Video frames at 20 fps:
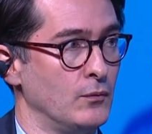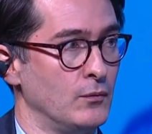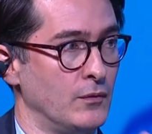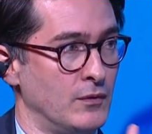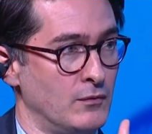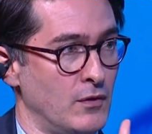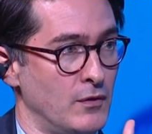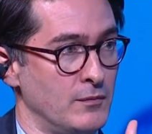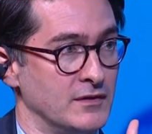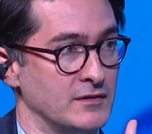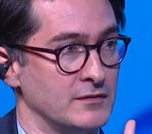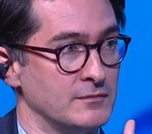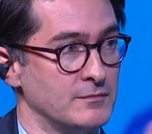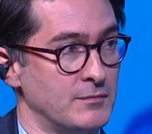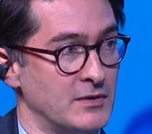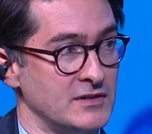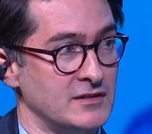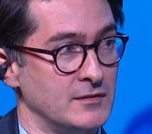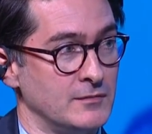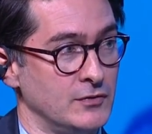One moment,
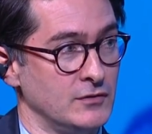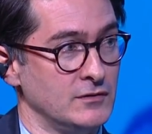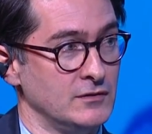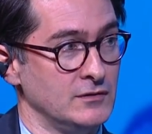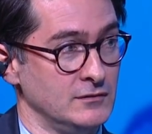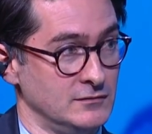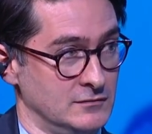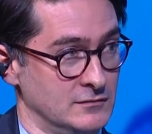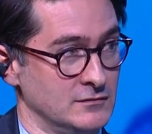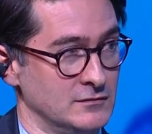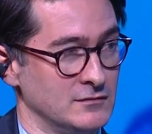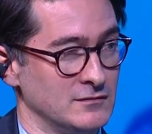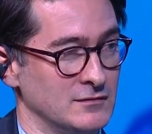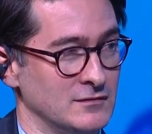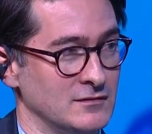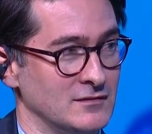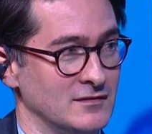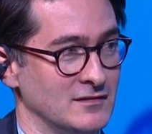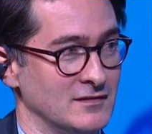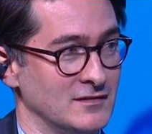President
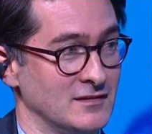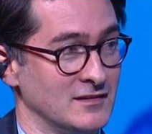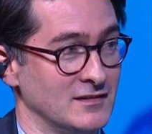Putin.